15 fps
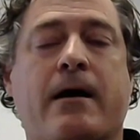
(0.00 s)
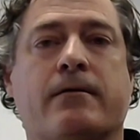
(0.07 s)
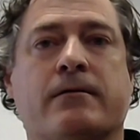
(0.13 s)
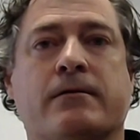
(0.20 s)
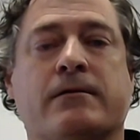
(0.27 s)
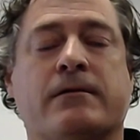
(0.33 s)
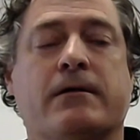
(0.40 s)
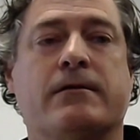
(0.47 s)

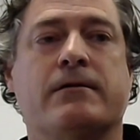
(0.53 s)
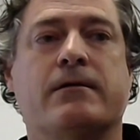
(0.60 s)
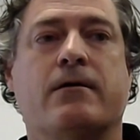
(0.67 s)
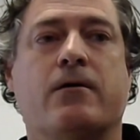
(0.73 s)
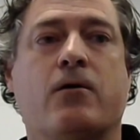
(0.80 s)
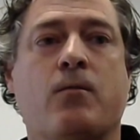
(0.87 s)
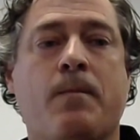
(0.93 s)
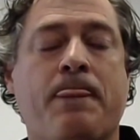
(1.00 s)
Mountains. And
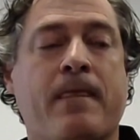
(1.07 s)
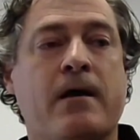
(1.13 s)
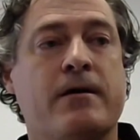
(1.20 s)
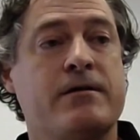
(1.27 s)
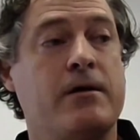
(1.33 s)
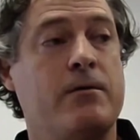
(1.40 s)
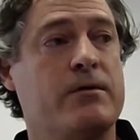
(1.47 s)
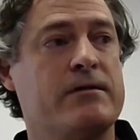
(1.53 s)
so
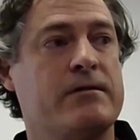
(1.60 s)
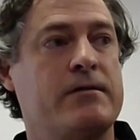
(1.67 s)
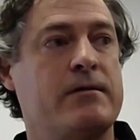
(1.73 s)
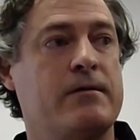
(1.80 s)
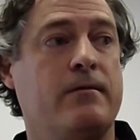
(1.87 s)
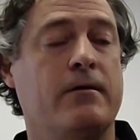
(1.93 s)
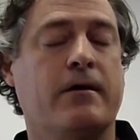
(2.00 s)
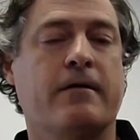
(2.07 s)
she
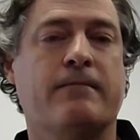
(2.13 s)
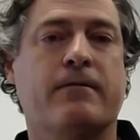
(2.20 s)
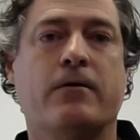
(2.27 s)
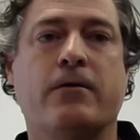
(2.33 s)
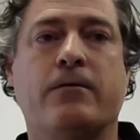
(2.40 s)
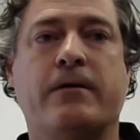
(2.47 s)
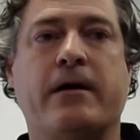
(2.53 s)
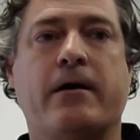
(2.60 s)
was looking for
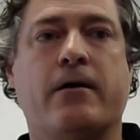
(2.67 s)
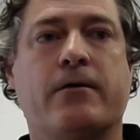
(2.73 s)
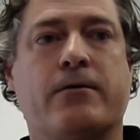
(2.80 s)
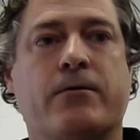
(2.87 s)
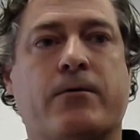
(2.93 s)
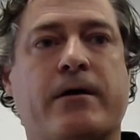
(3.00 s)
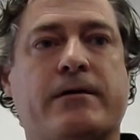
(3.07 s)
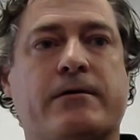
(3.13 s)
new
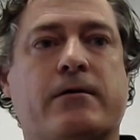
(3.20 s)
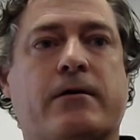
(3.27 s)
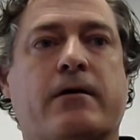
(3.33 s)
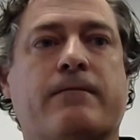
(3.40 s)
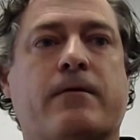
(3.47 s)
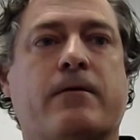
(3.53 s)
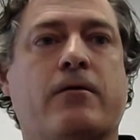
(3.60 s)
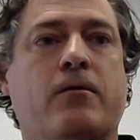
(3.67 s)
territories,
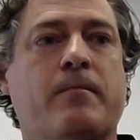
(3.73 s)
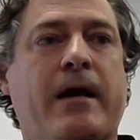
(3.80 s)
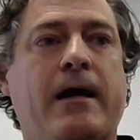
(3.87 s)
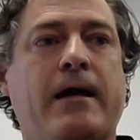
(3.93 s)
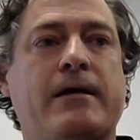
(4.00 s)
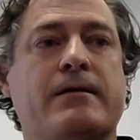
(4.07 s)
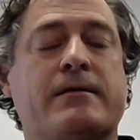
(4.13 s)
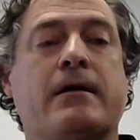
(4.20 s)
looking for new
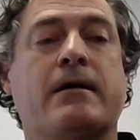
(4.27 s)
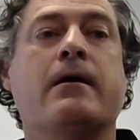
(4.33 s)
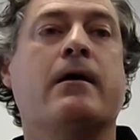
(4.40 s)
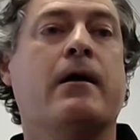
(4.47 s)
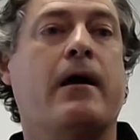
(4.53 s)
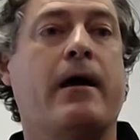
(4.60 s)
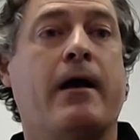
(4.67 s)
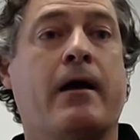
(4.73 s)
mates.
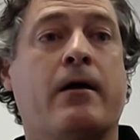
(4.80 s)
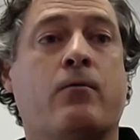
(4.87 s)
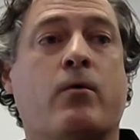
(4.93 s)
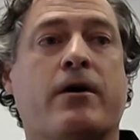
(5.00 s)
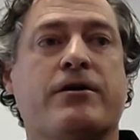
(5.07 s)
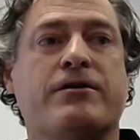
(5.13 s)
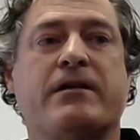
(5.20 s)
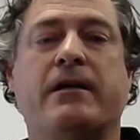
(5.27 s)
And
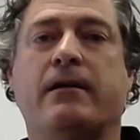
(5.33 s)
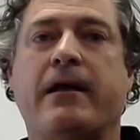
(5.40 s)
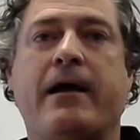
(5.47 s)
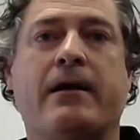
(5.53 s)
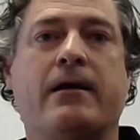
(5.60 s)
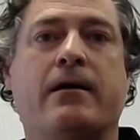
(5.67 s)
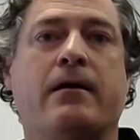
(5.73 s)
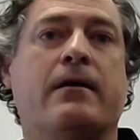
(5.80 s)
where she
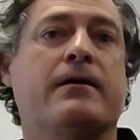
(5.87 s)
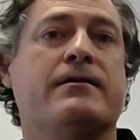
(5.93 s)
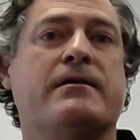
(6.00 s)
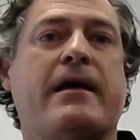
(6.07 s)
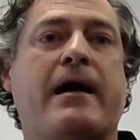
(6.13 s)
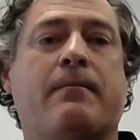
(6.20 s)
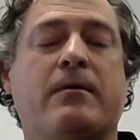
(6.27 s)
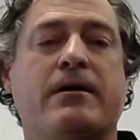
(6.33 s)
landed and
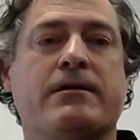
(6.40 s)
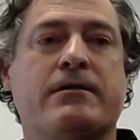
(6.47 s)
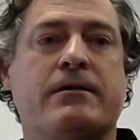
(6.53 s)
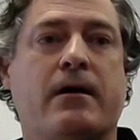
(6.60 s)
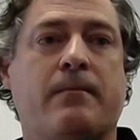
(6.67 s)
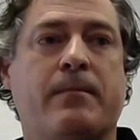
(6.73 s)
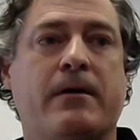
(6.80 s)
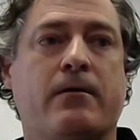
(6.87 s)
established
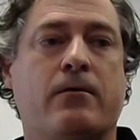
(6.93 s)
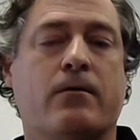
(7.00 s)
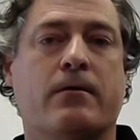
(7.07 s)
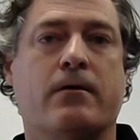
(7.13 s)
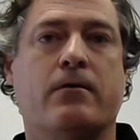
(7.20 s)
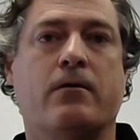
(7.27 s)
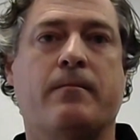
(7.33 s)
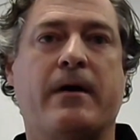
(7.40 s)
up in
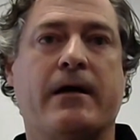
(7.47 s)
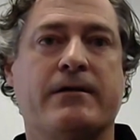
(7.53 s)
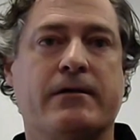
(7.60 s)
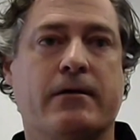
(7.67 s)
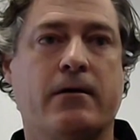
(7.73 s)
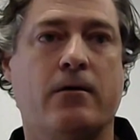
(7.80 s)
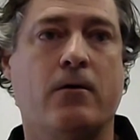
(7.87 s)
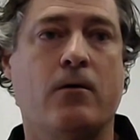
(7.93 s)
northern New
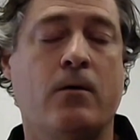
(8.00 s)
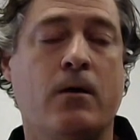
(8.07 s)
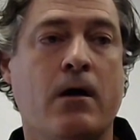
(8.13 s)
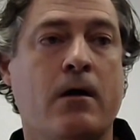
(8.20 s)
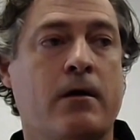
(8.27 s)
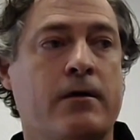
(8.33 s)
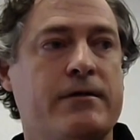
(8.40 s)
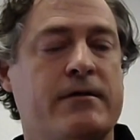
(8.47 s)
Mexico,
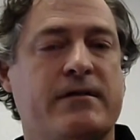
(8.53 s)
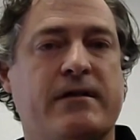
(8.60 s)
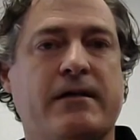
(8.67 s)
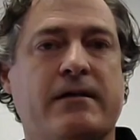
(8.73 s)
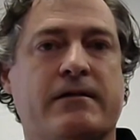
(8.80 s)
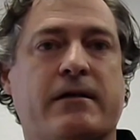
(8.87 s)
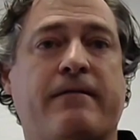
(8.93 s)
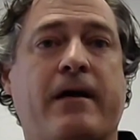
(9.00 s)
just
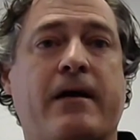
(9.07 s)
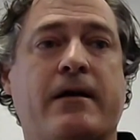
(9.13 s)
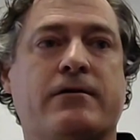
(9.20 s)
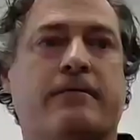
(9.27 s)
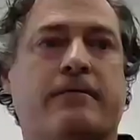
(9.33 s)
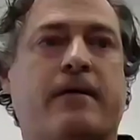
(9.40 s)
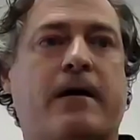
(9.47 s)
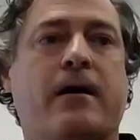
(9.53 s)
east of
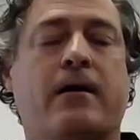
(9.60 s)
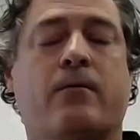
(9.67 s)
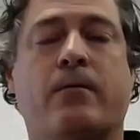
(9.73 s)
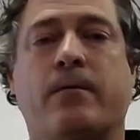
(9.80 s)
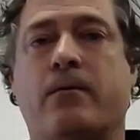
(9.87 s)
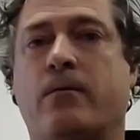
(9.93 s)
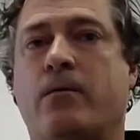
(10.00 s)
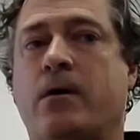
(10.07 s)
Angel Fire.
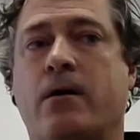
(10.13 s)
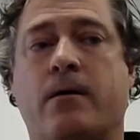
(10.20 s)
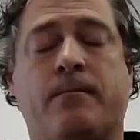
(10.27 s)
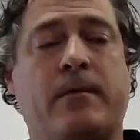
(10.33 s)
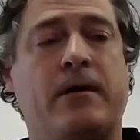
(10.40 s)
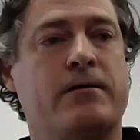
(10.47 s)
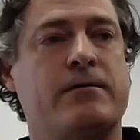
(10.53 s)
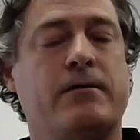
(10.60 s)

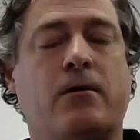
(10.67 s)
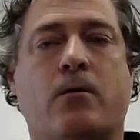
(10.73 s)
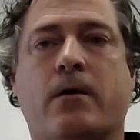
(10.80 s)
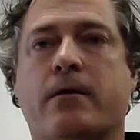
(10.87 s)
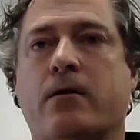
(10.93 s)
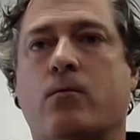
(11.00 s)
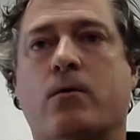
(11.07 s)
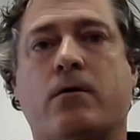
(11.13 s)
There's no
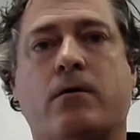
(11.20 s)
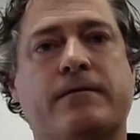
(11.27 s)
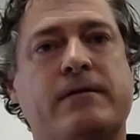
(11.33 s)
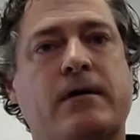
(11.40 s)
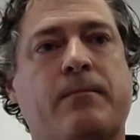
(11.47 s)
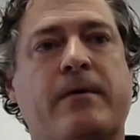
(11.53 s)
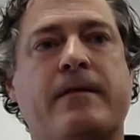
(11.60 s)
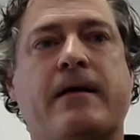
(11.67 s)
other
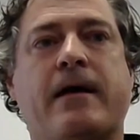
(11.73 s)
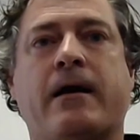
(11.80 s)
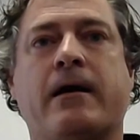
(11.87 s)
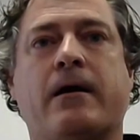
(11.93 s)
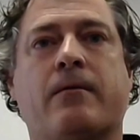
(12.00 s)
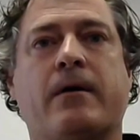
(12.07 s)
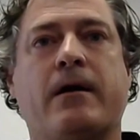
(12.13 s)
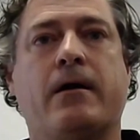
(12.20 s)
wolves up in that
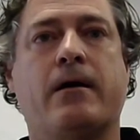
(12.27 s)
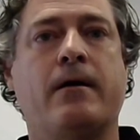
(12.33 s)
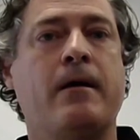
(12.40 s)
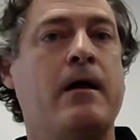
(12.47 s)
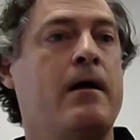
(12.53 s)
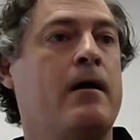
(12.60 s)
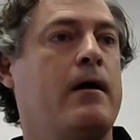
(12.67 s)
area.